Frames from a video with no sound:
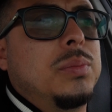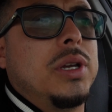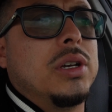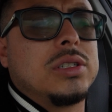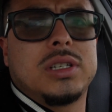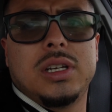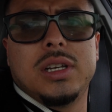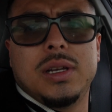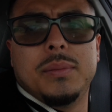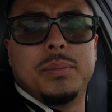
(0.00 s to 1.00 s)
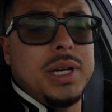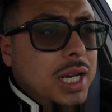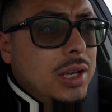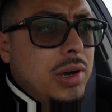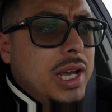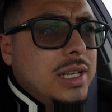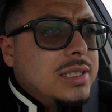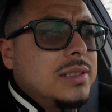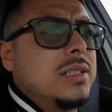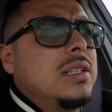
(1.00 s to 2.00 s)
two bills. But anyways,
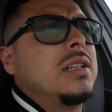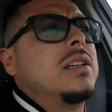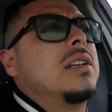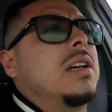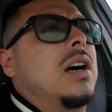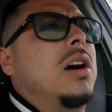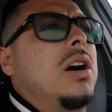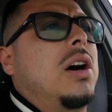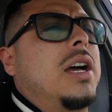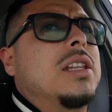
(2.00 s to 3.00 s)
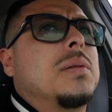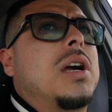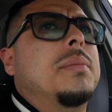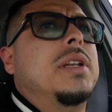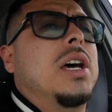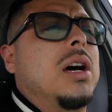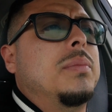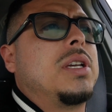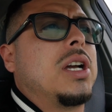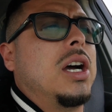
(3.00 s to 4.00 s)
I end up coming up
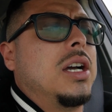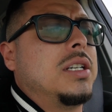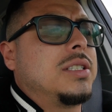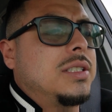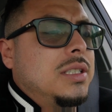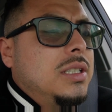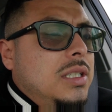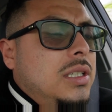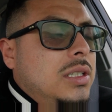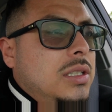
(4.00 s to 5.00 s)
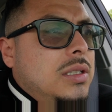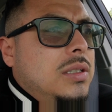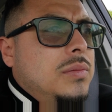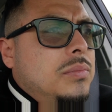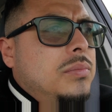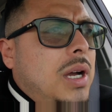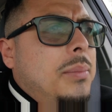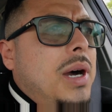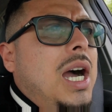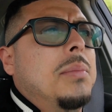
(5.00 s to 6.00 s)
because
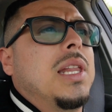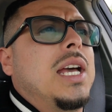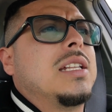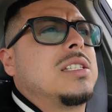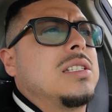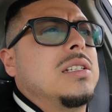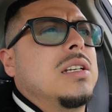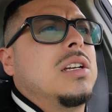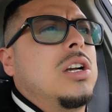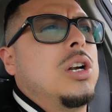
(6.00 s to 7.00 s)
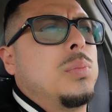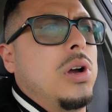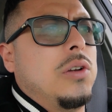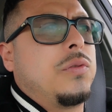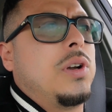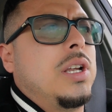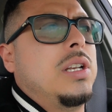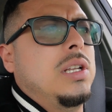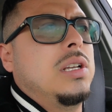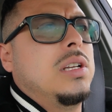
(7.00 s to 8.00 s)
my mom lets her
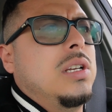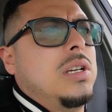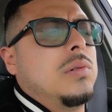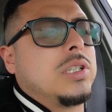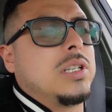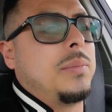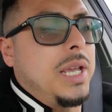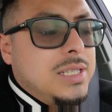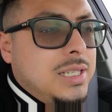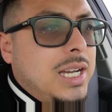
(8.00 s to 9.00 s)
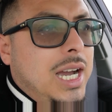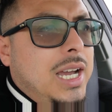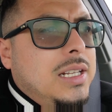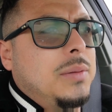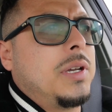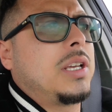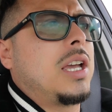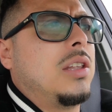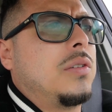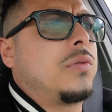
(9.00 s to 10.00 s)
boyfriend, which is an amazing guy, they've been
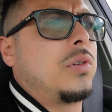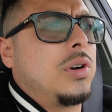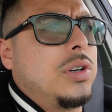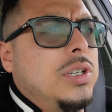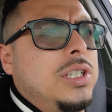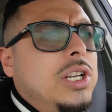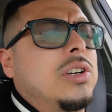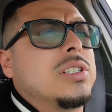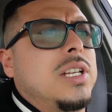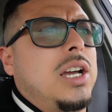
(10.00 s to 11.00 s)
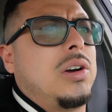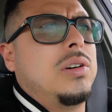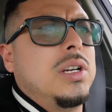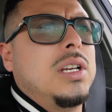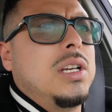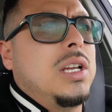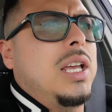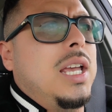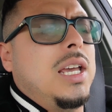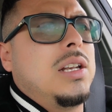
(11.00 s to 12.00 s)
together for years now,
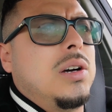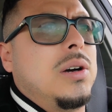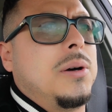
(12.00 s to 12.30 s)
and